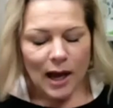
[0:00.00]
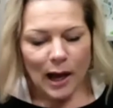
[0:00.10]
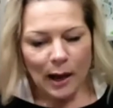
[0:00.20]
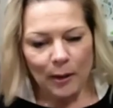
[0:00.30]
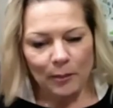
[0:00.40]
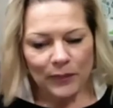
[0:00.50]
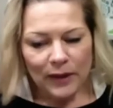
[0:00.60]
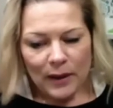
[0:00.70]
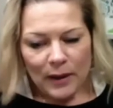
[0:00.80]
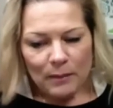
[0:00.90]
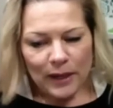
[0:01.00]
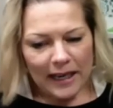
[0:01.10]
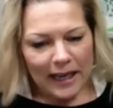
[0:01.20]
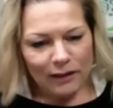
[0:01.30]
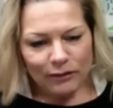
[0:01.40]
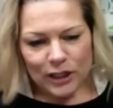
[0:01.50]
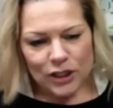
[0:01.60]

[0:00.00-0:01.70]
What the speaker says: But Avery